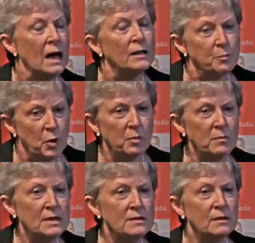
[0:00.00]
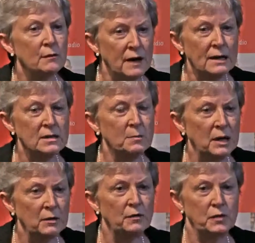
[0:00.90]
The problem is that facts
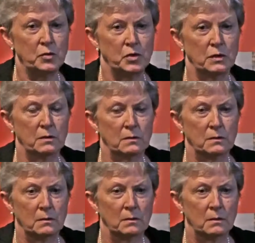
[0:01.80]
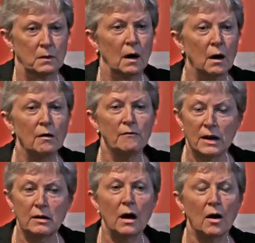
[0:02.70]
about the future are
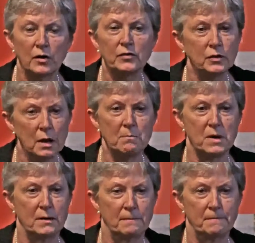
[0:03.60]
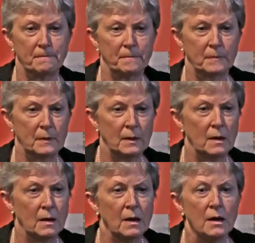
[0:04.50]
very hard to come by.
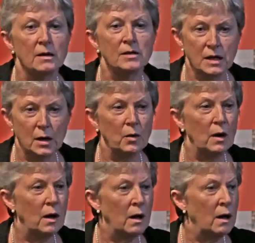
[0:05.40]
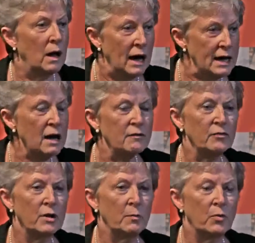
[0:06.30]
So I have a
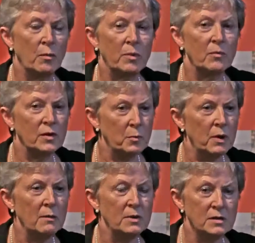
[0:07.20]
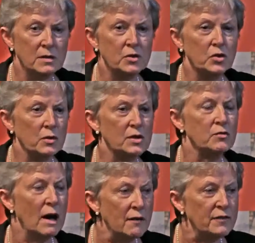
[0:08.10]
real problem with the Prime Minister's choice
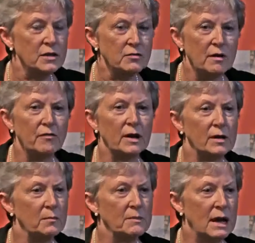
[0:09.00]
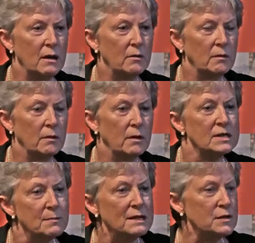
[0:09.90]
to have this referendum now.
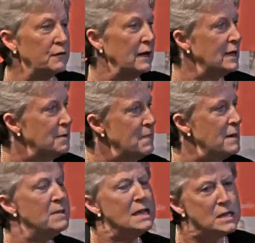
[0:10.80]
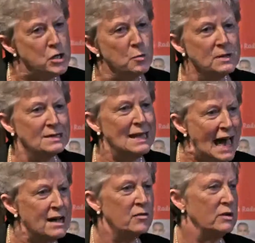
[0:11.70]
As a matter of fact, it made me enormously
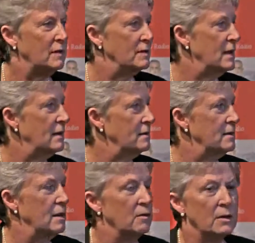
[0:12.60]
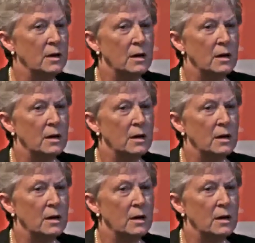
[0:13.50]
angry that he had it now.